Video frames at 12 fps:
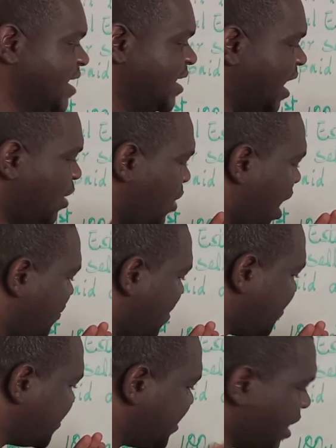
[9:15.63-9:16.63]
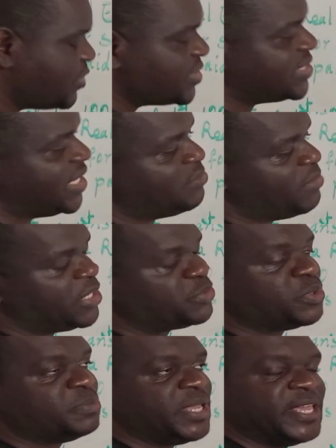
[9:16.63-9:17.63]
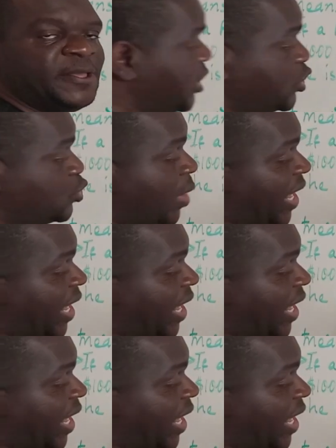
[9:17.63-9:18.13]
Now, our second statement will be to